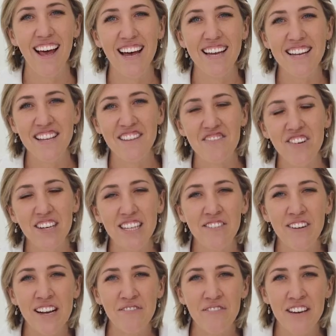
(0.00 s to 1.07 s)
Another really
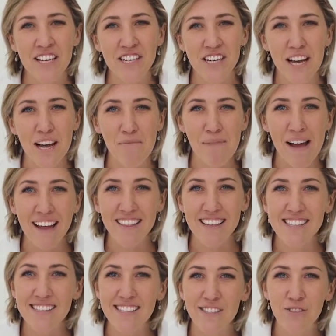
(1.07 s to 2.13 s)
great feature about
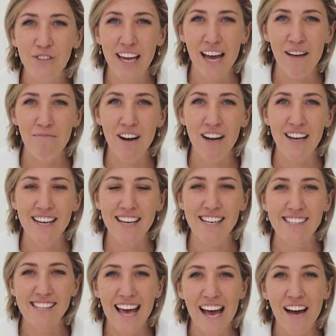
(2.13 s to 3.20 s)
this little camera
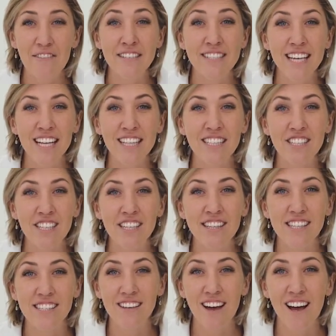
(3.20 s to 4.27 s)
is how intelligent
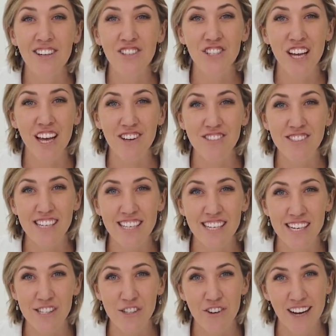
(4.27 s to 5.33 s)
the touch
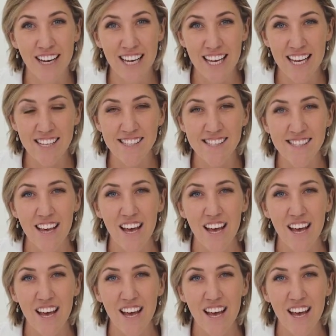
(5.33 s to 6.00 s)
LCD screen is.